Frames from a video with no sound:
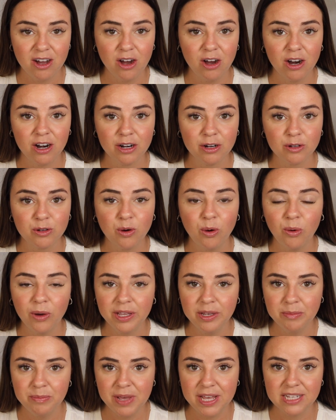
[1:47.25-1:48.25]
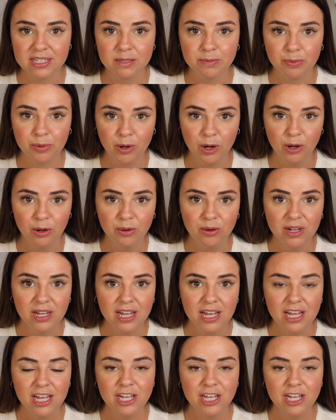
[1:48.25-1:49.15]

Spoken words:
are Coinbase Pro,